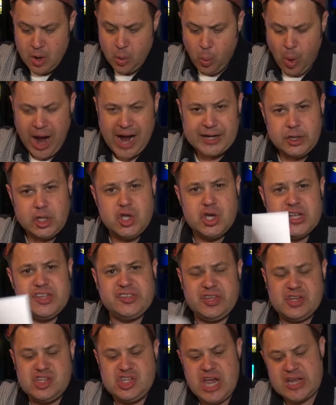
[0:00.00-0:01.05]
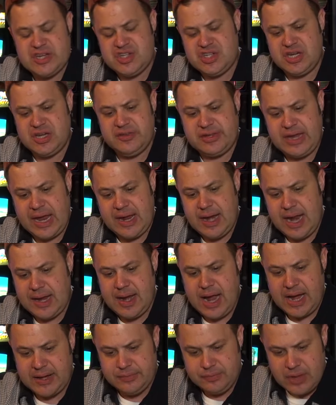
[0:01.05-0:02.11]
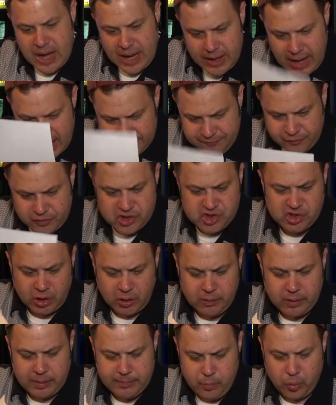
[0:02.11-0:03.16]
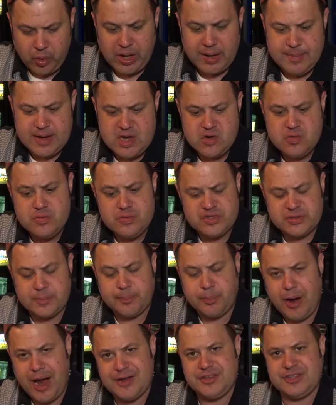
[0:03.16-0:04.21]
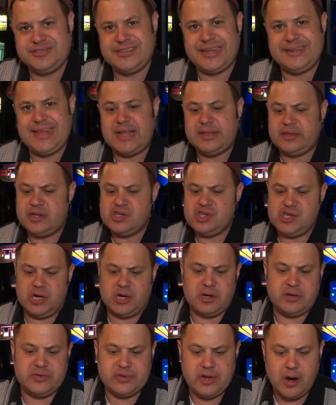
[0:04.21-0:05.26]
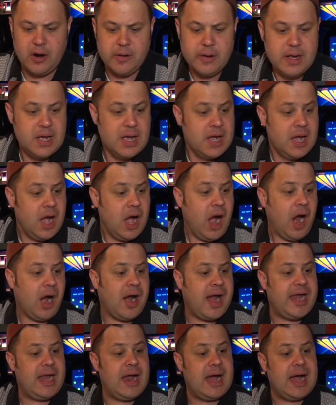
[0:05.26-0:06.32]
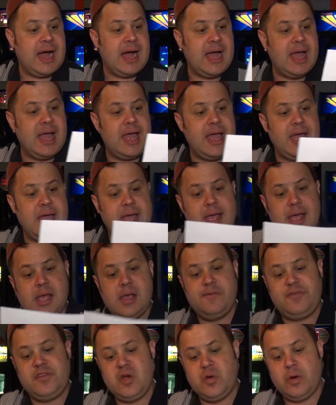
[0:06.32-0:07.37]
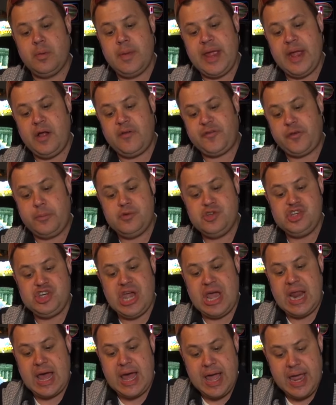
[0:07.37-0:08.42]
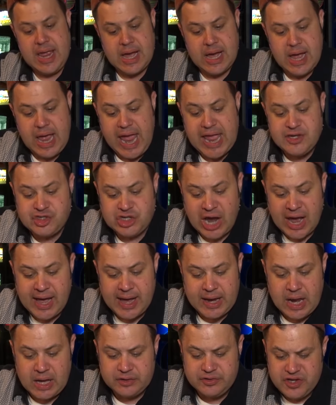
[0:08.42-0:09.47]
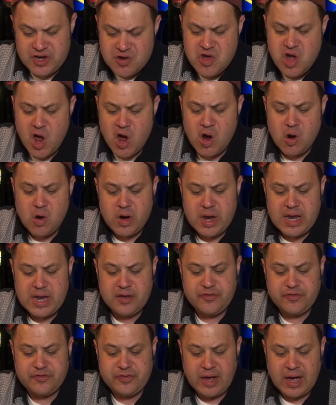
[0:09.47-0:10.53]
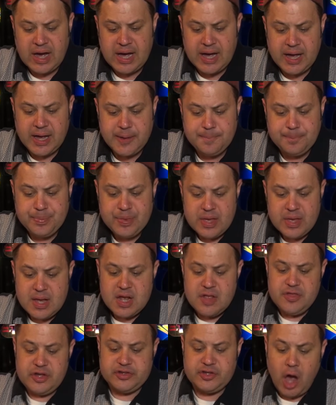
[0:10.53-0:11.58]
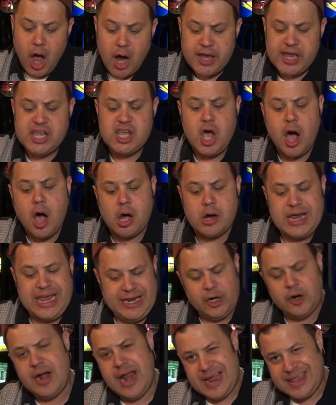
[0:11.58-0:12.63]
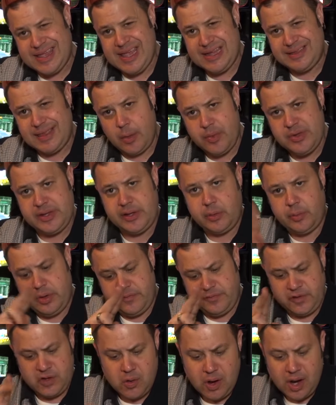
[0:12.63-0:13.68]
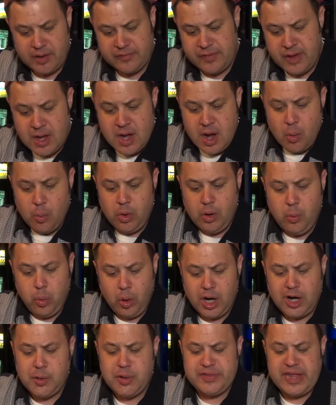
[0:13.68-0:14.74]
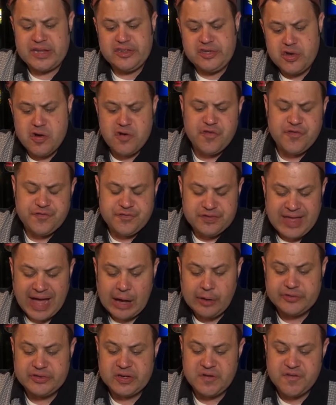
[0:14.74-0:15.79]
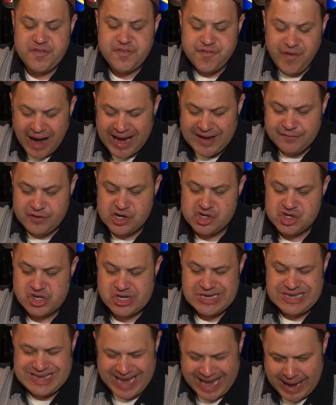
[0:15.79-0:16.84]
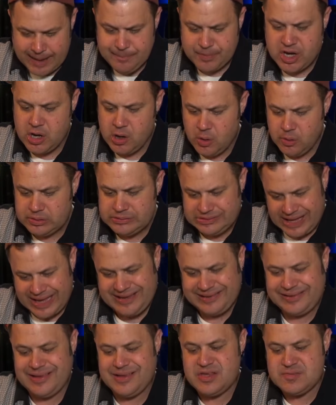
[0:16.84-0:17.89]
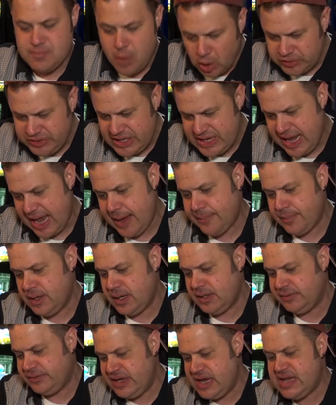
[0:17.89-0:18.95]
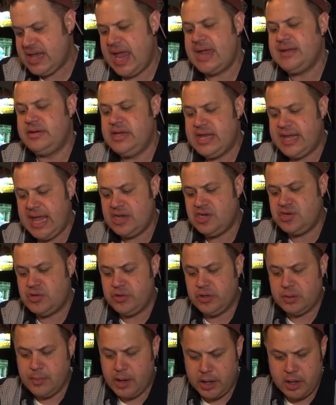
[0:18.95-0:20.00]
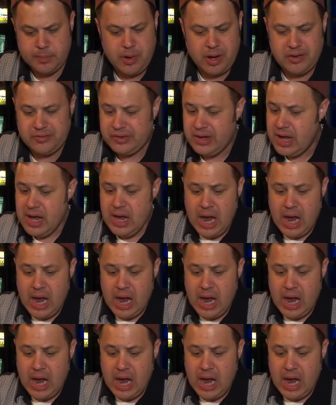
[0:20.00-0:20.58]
Juan, good suggestions, and, and I, I, I for sure we're going to be doing some projects like that this year. So, all right, uh, viewer mail from Jedi. Uh, hey, John, uh, do you know if uh, the Donkey Kong internet kit that we did a review of will work with a two 2005-ish Namco licensed multi-cabinet DK Jr. Mario Brothers?